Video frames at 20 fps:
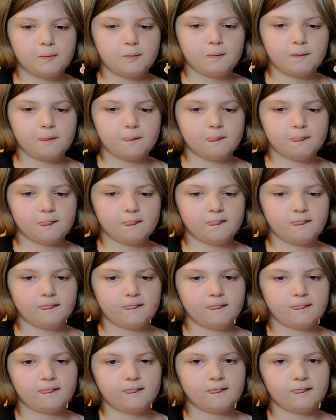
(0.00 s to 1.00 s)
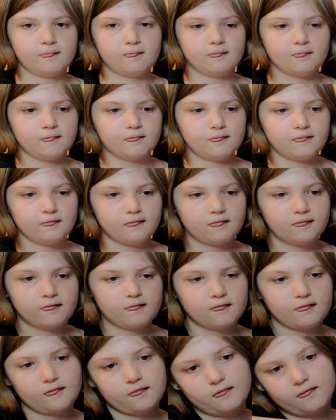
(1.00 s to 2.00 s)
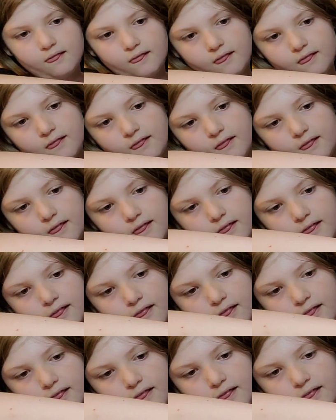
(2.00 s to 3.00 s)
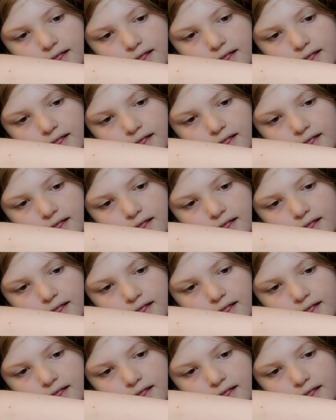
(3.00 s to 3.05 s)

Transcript: No words are spoken by the person on screen.